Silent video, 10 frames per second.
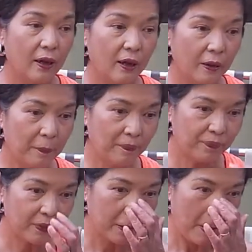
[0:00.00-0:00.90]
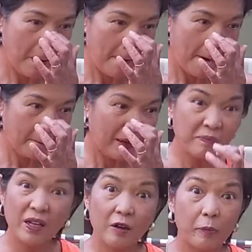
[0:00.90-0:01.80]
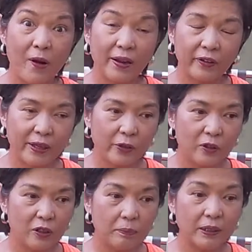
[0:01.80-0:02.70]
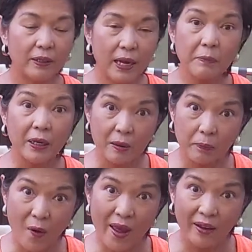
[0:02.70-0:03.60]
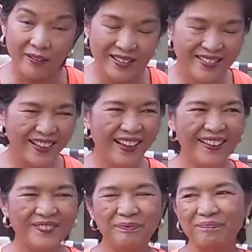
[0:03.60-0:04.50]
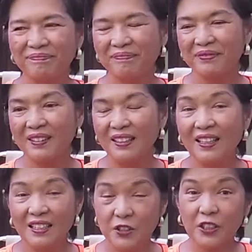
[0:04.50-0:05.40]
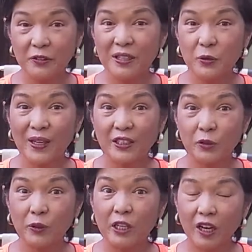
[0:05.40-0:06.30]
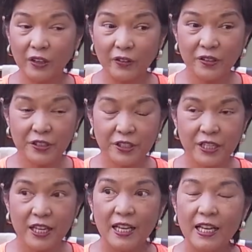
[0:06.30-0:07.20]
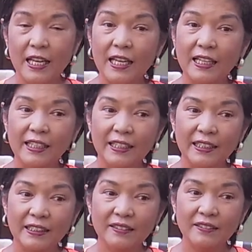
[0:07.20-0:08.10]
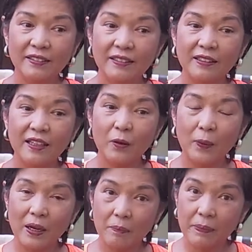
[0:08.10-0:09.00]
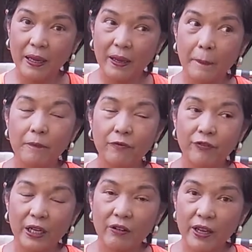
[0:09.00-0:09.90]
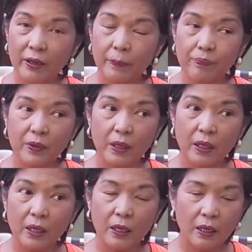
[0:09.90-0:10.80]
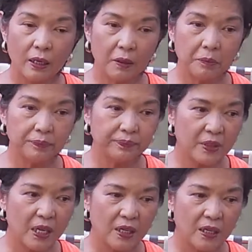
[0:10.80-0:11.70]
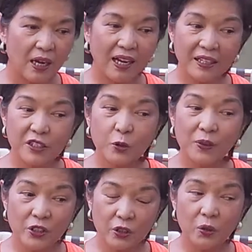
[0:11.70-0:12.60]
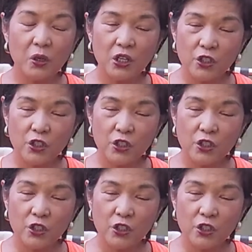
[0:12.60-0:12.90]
Um, I'm not a bragger at all, but I'm gonna brag this time. She graduated with honors, and I wanna be very um, honest with you.